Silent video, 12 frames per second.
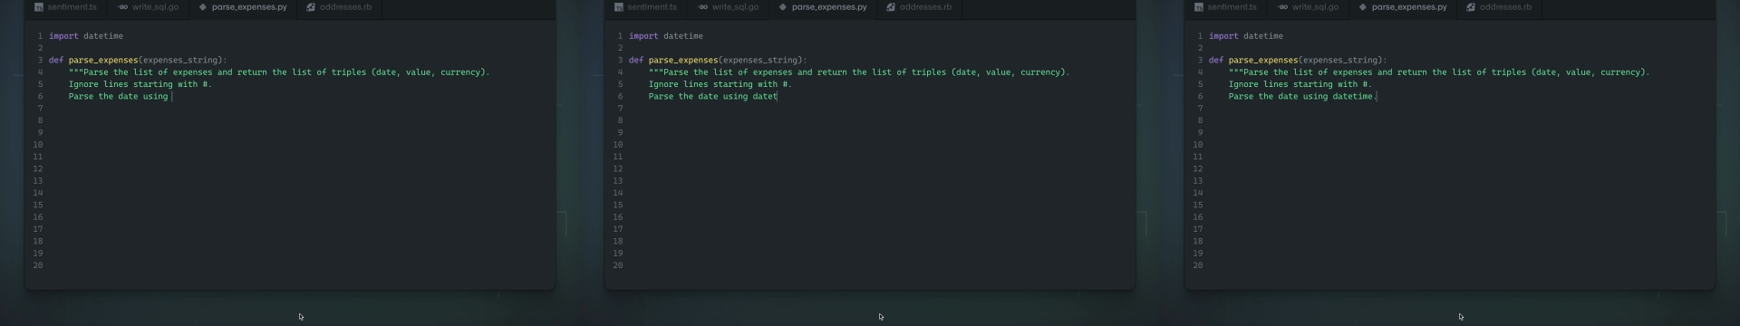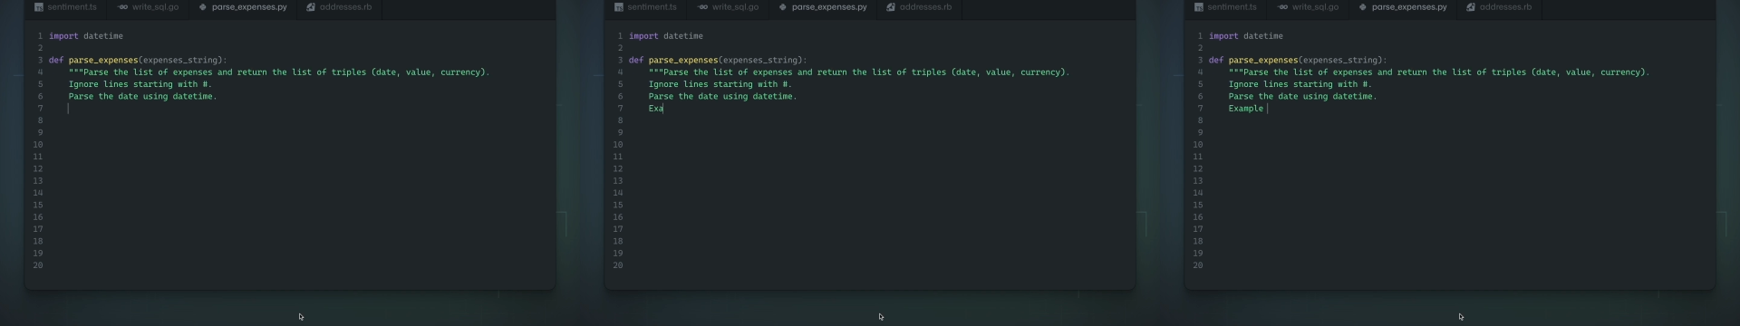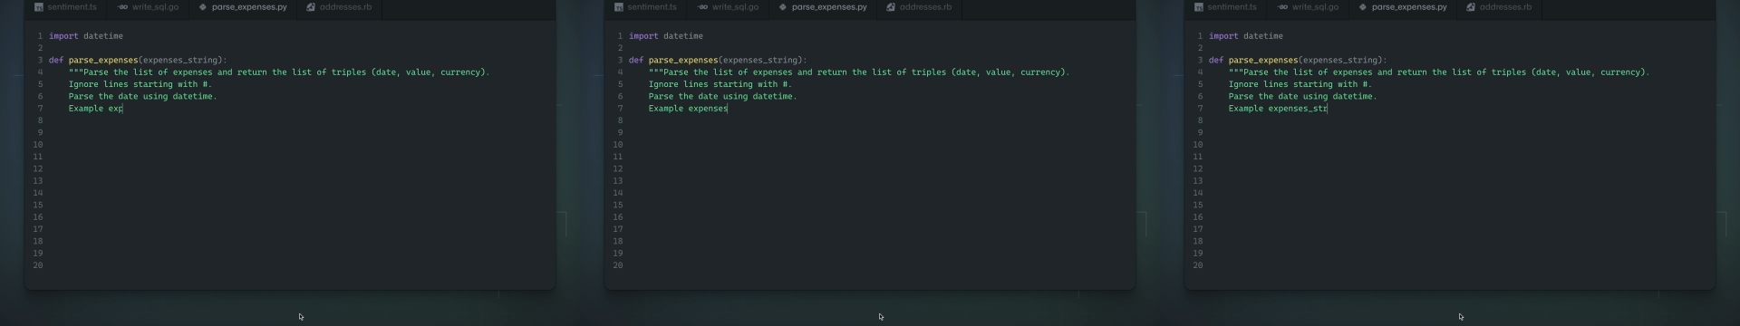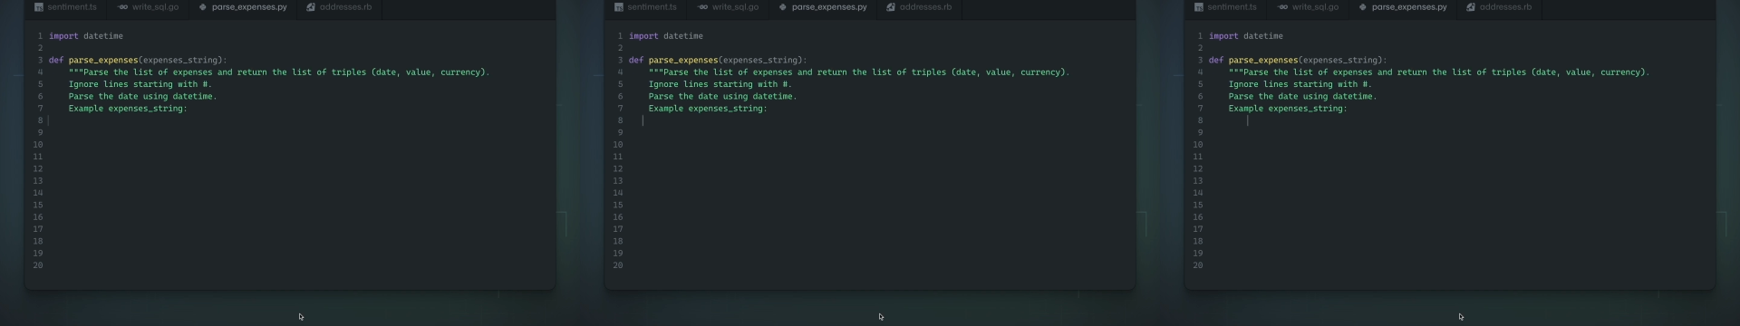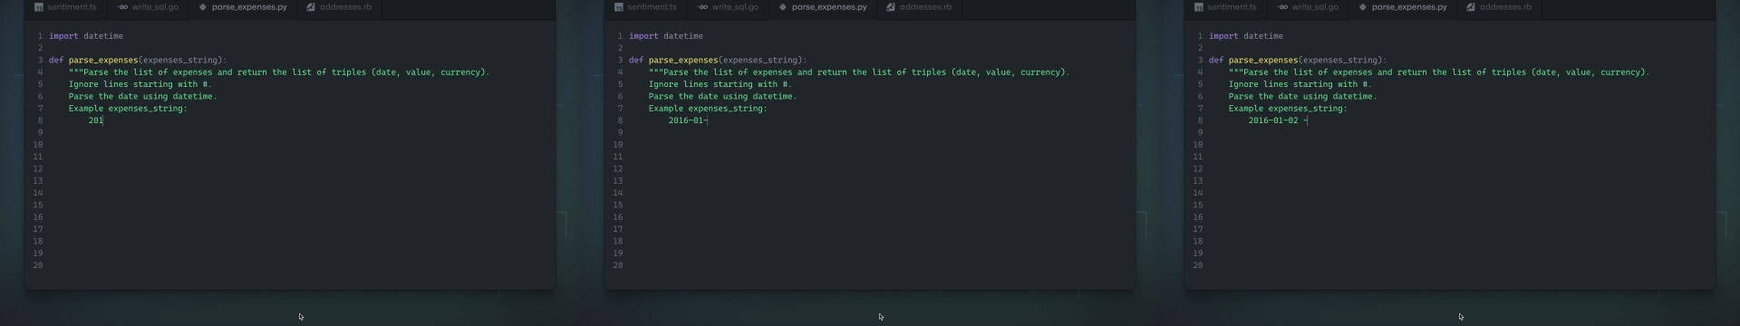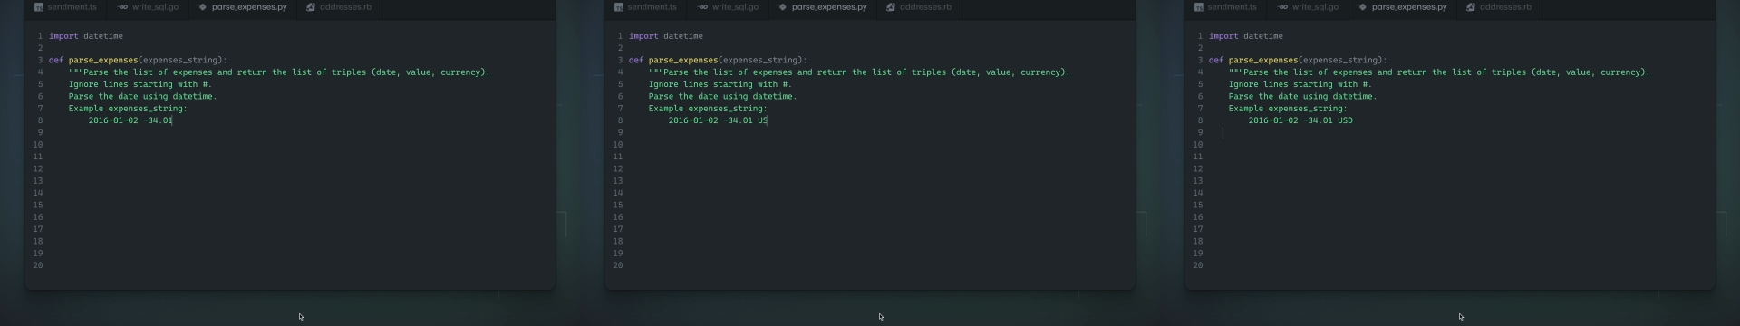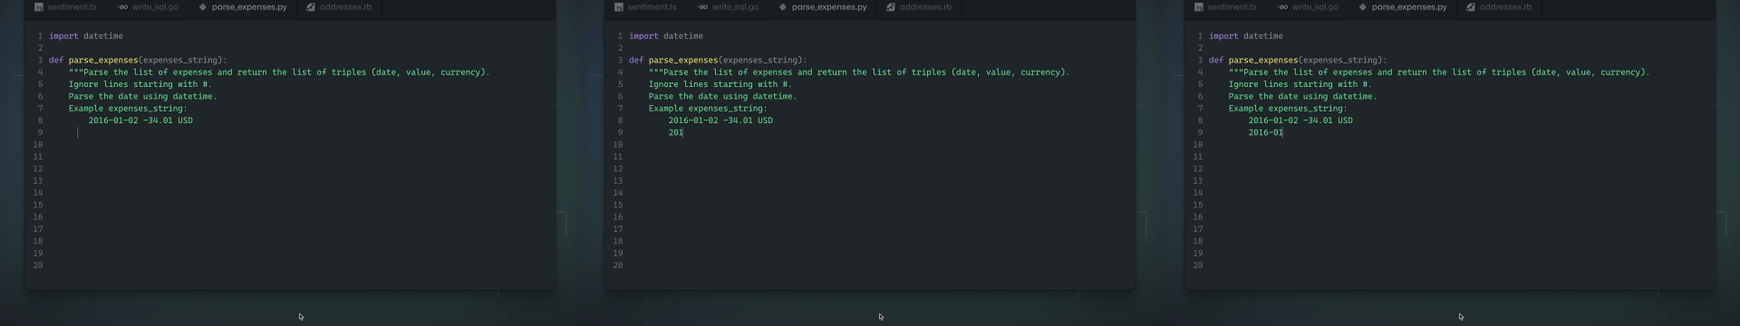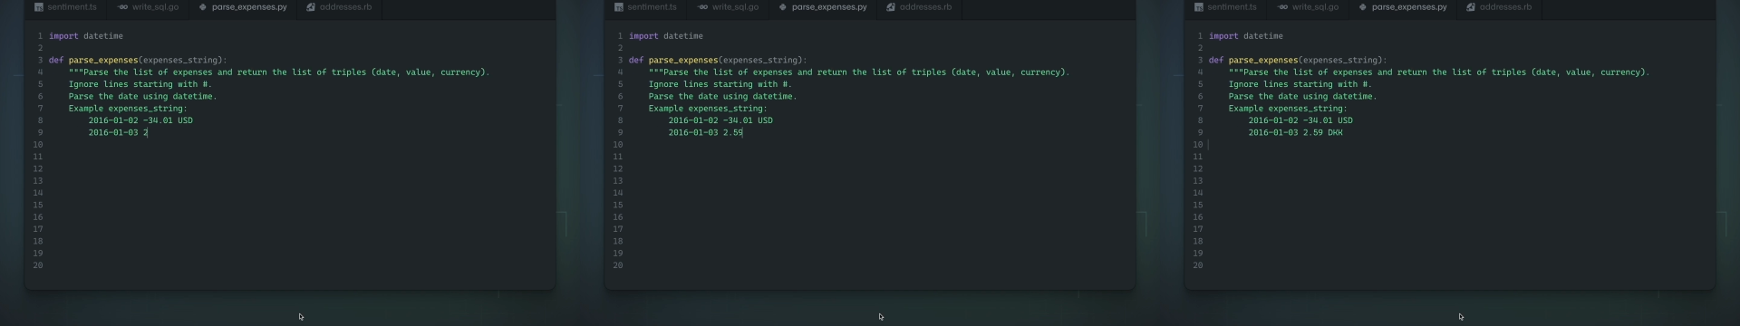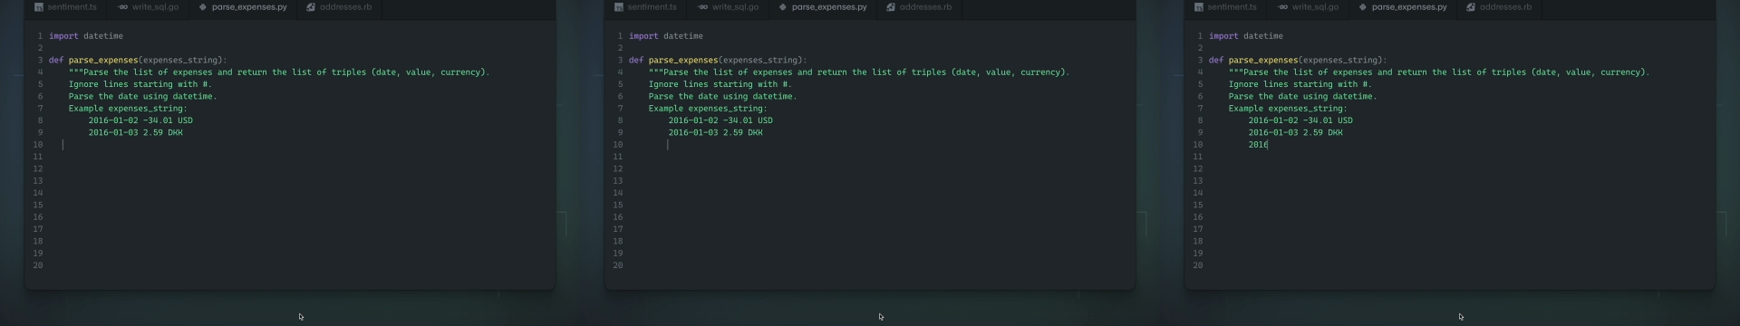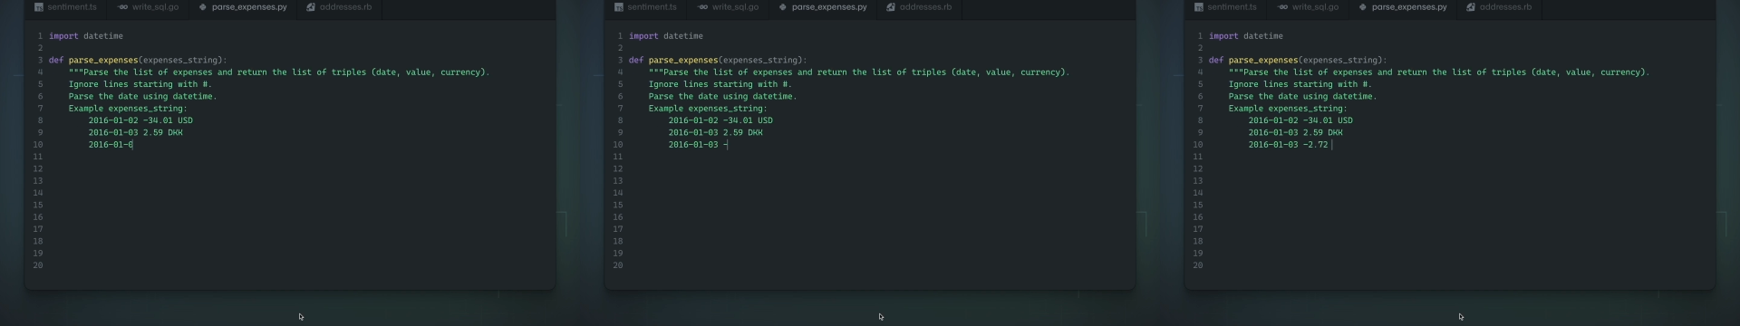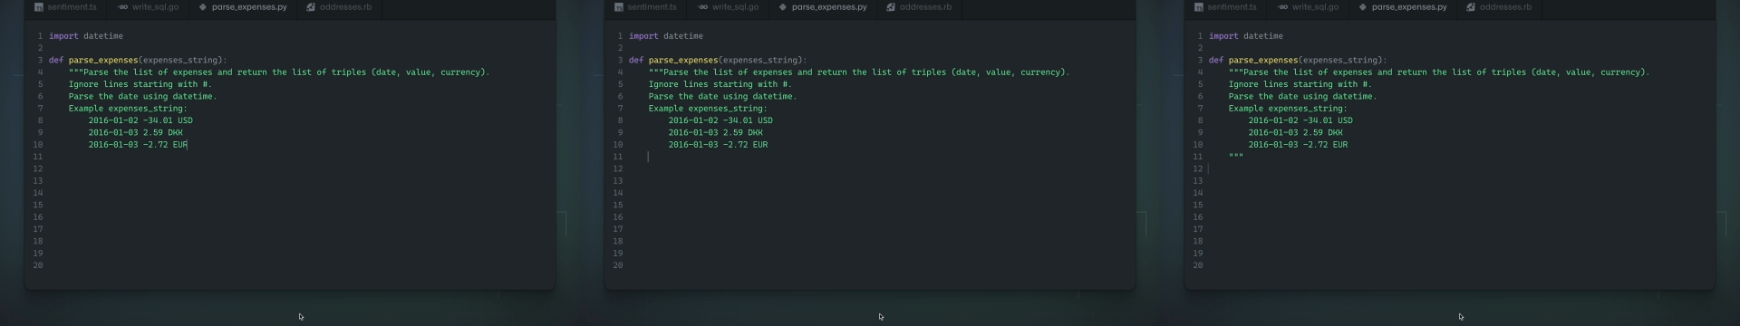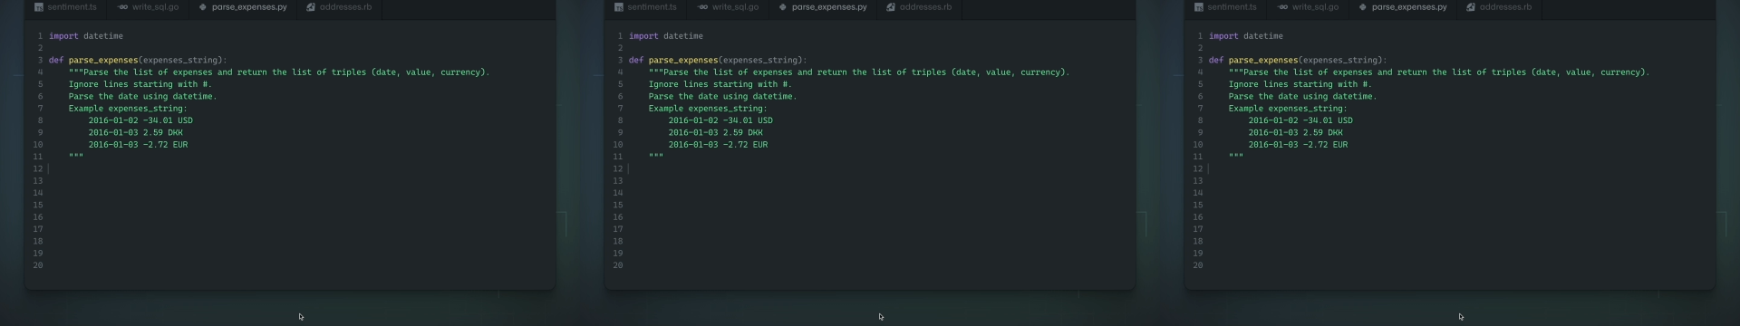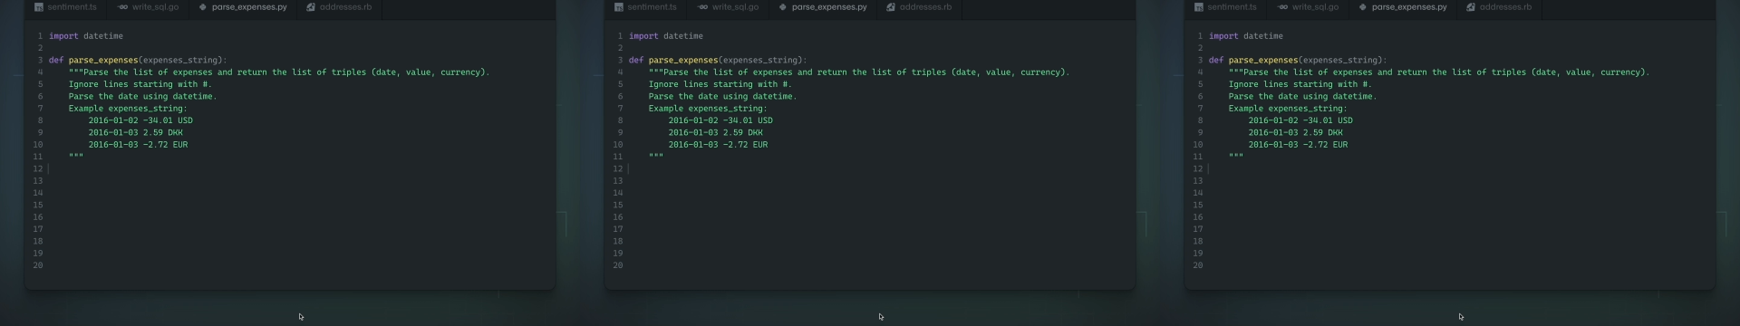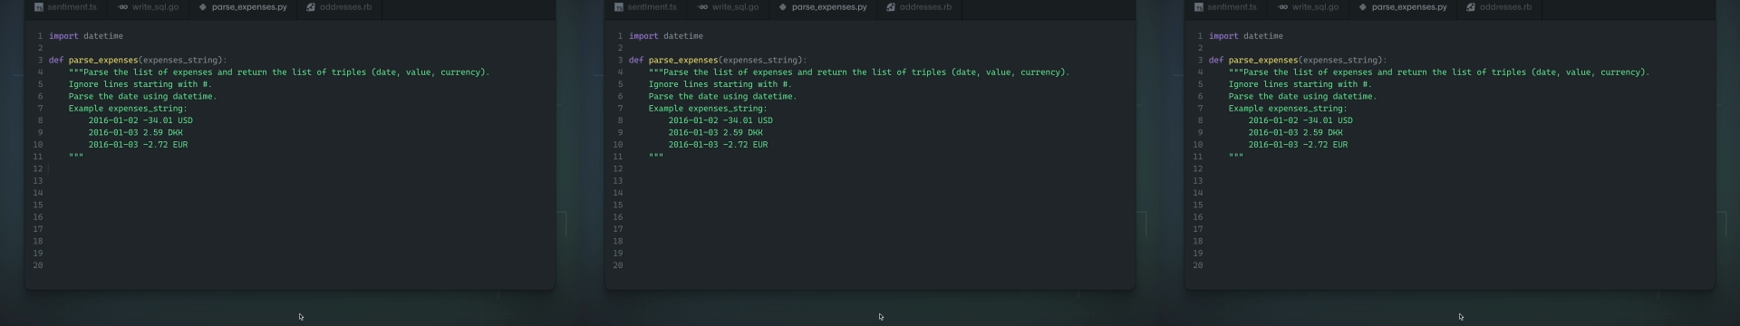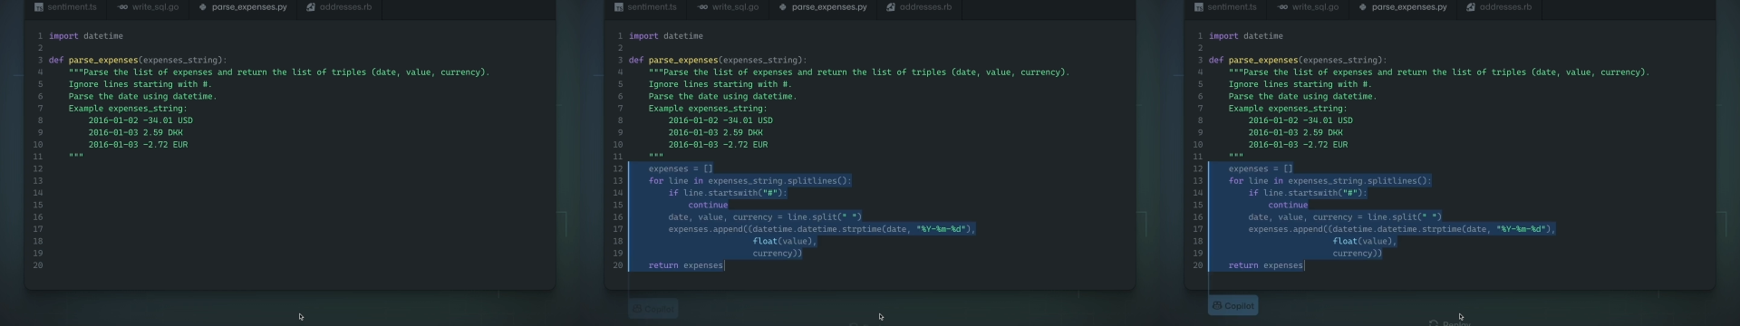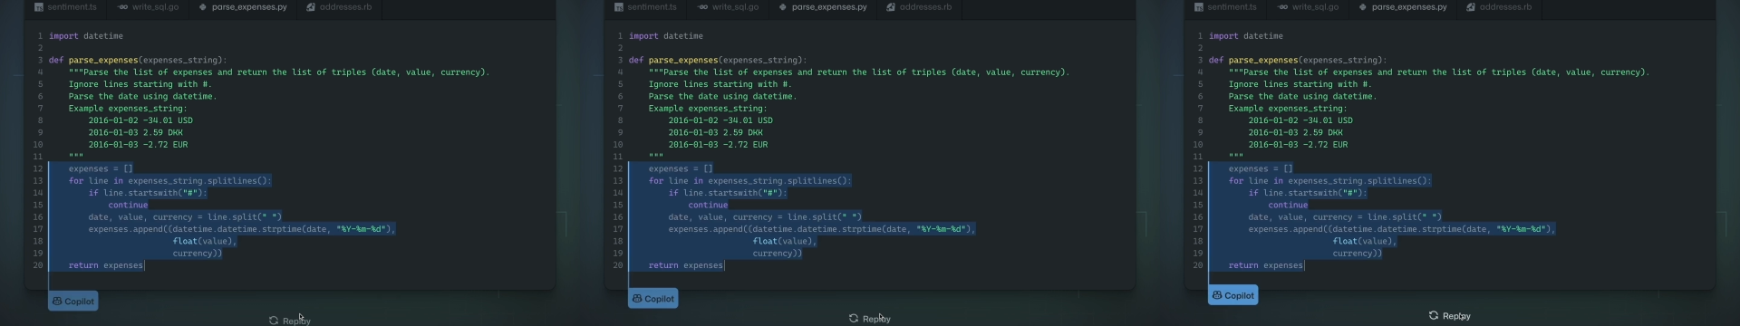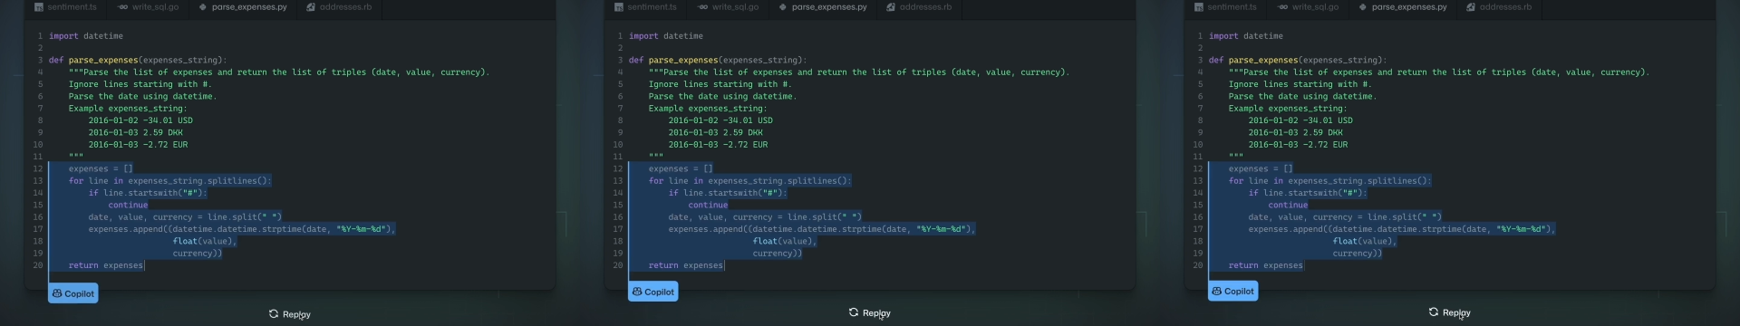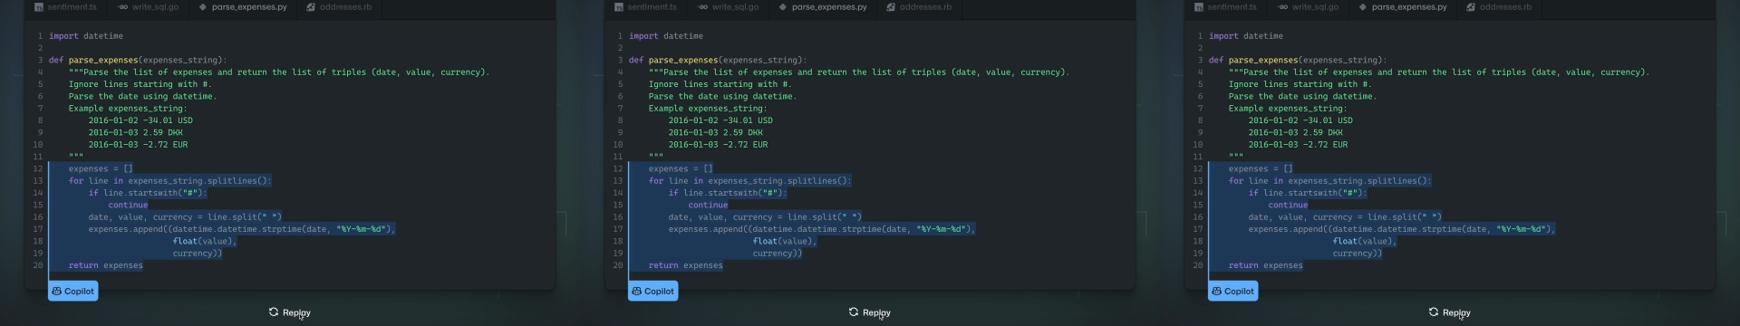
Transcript: No face is visible, so there are no lips to read.